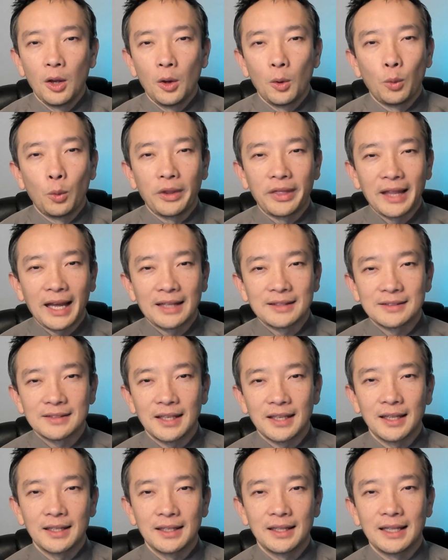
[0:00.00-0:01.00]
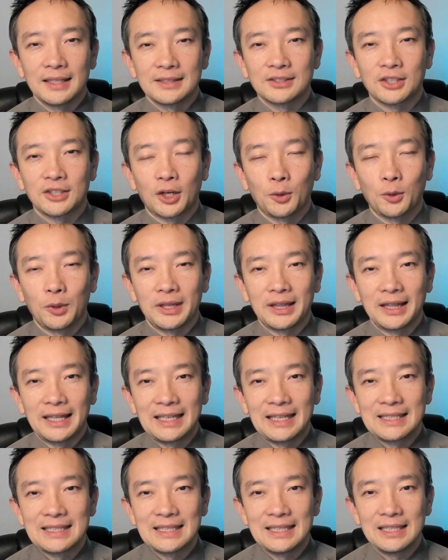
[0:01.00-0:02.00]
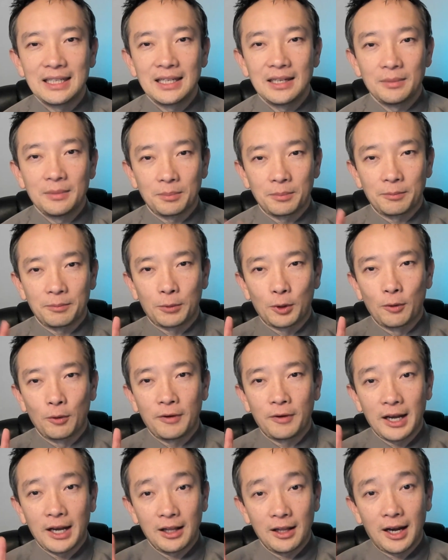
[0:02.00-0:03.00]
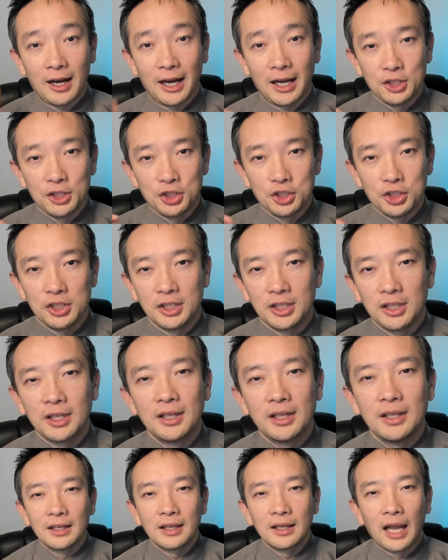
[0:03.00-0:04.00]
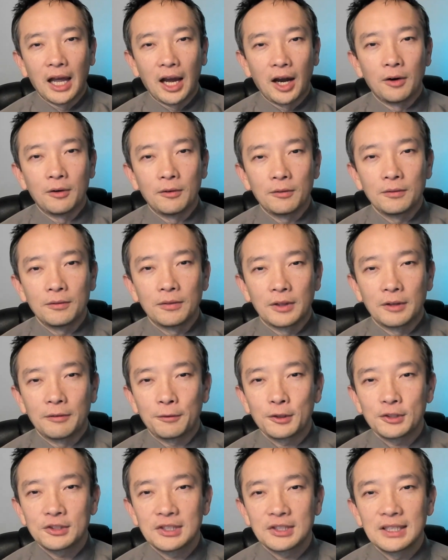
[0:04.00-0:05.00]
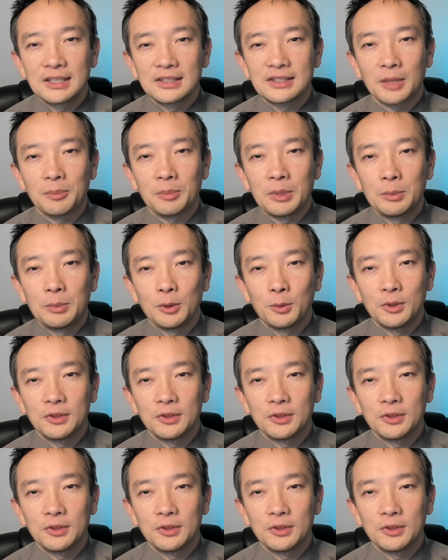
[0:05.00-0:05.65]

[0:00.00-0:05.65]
With that said, let's start with LinkedIn profile hygiene. Now, the first things that people will